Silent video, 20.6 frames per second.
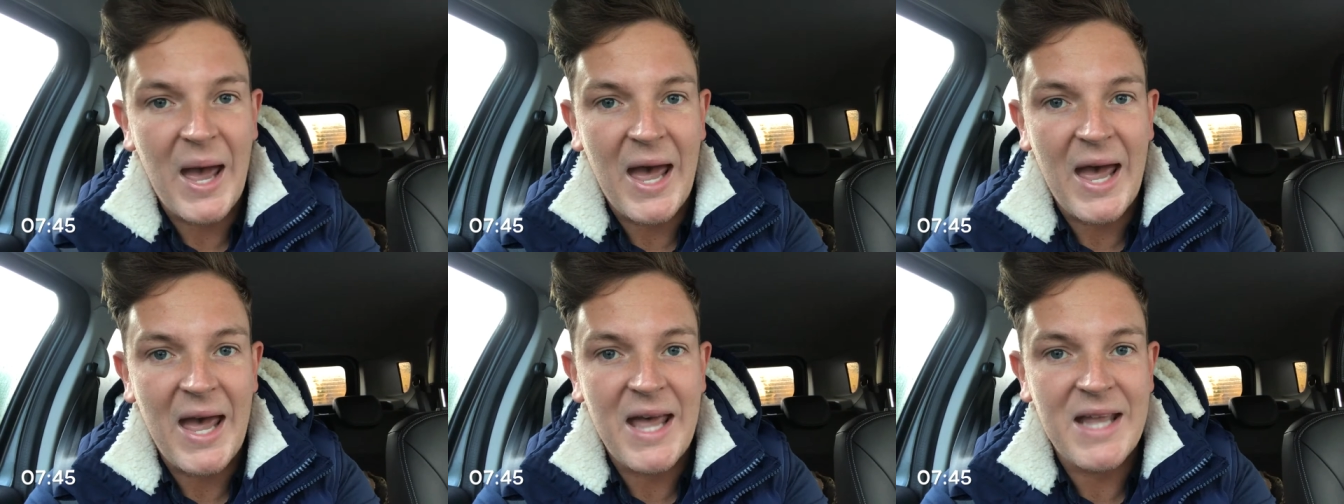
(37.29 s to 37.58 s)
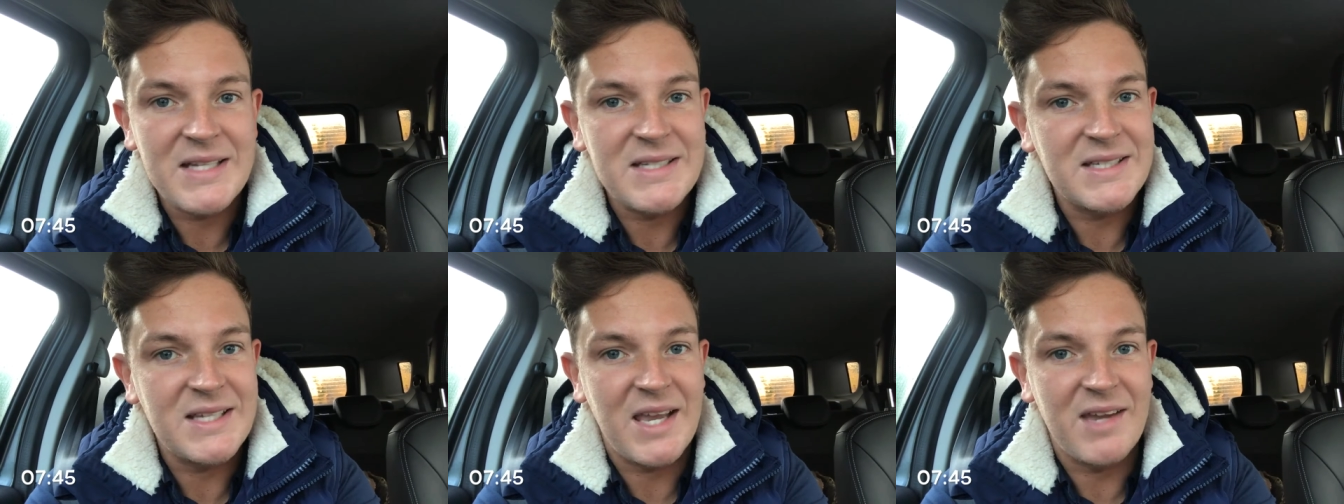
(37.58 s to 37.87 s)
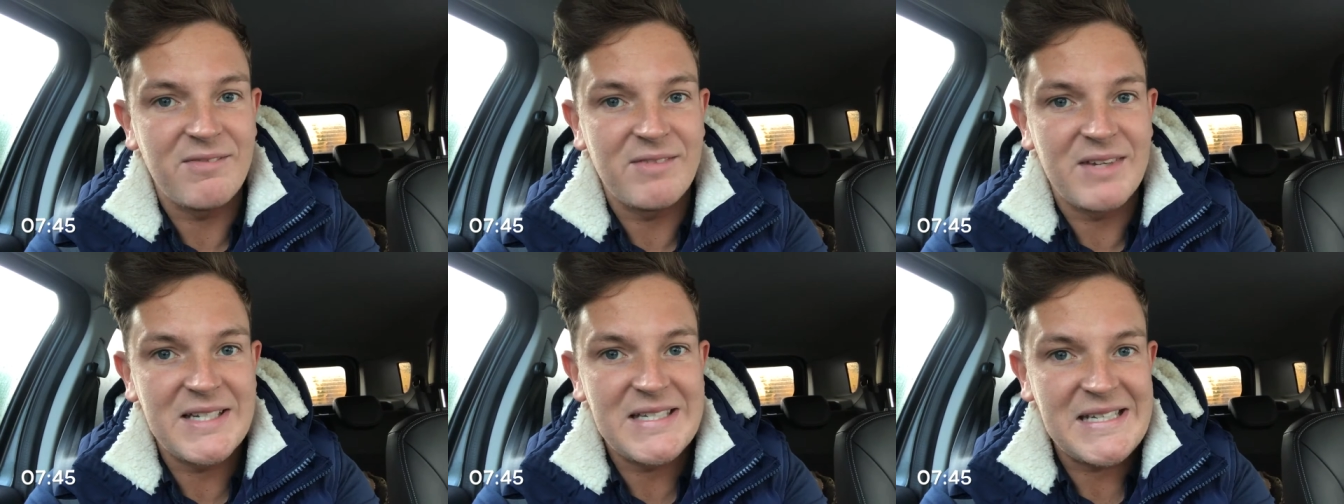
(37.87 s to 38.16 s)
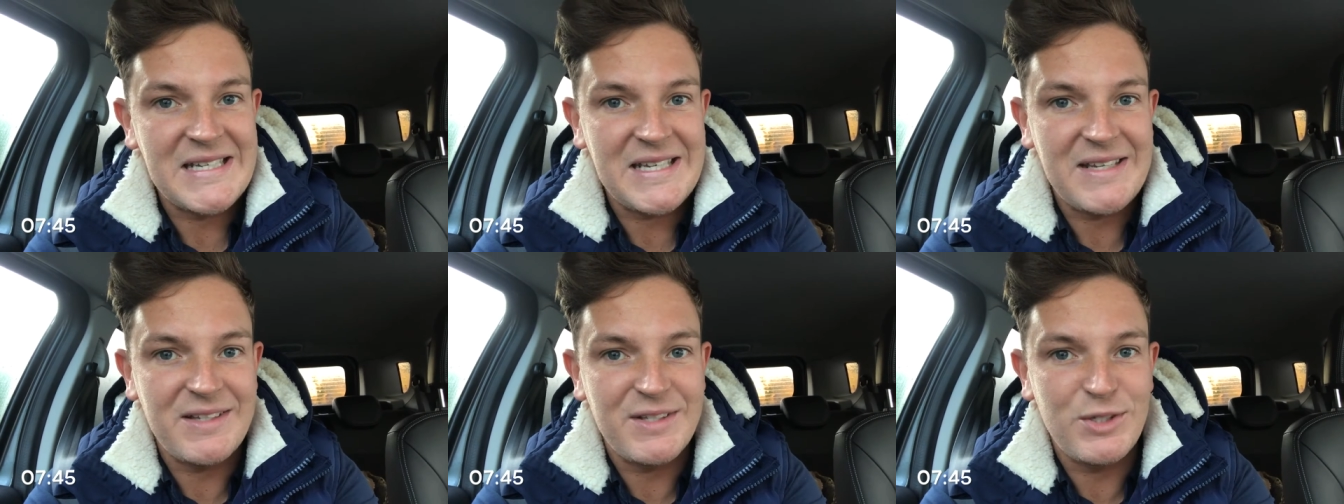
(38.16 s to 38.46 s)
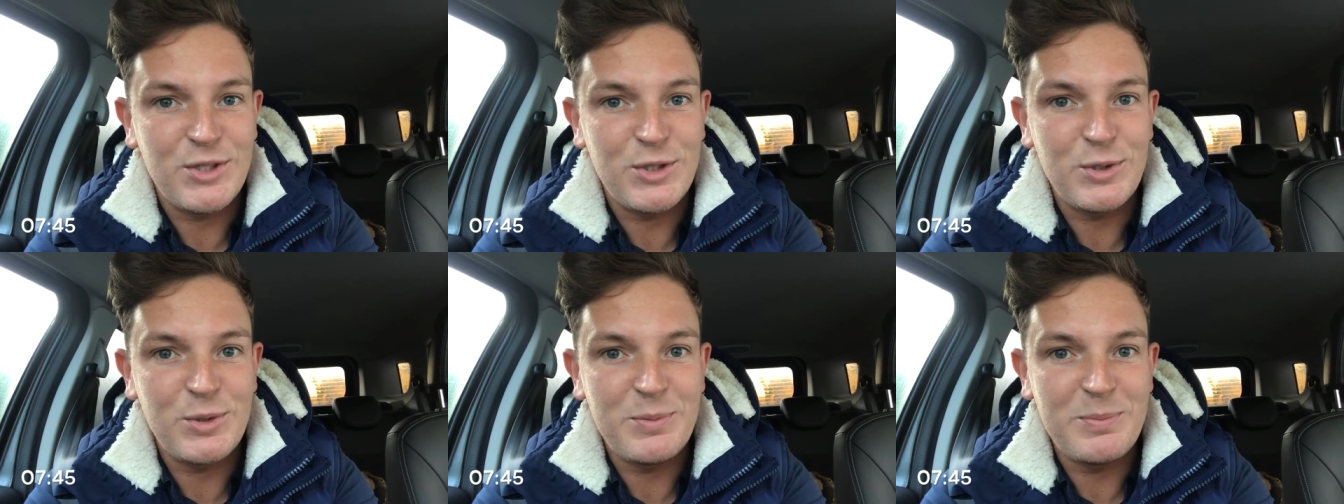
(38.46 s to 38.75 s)
and get ready
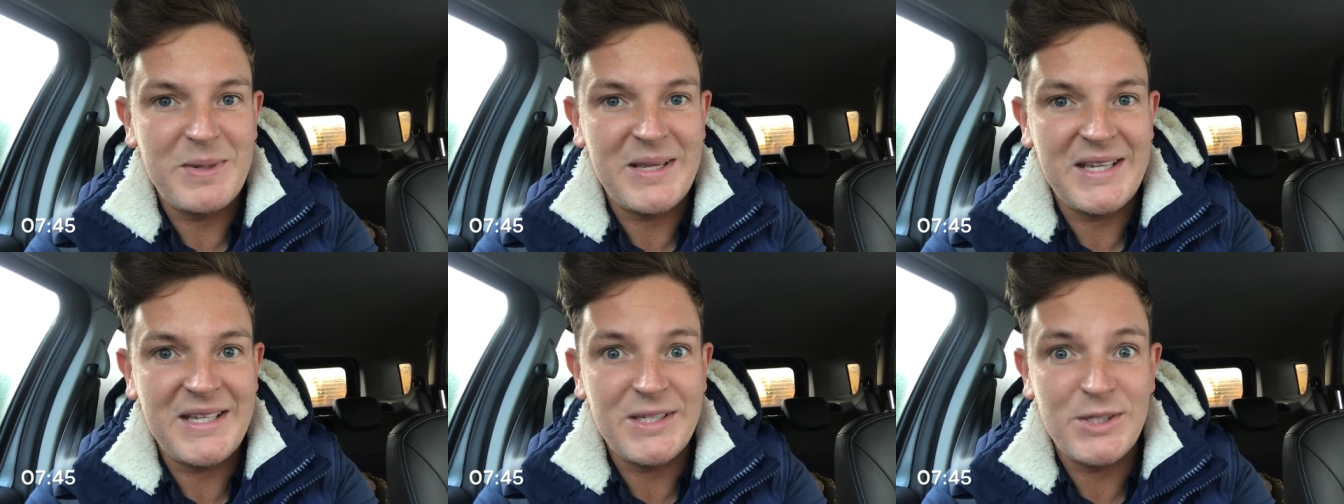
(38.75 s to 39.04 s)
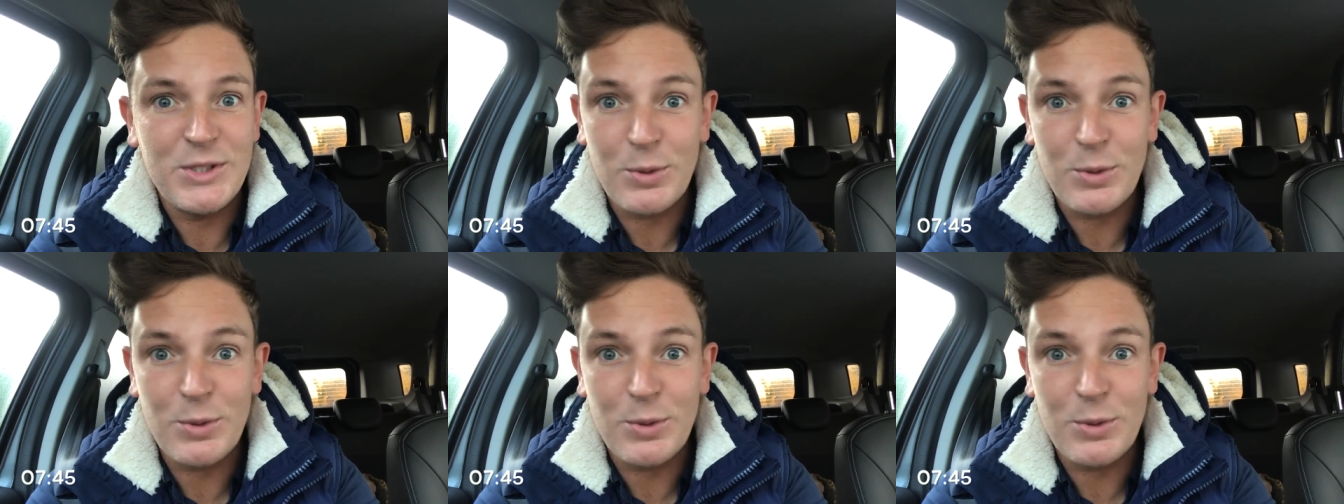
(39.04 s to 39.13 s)
to be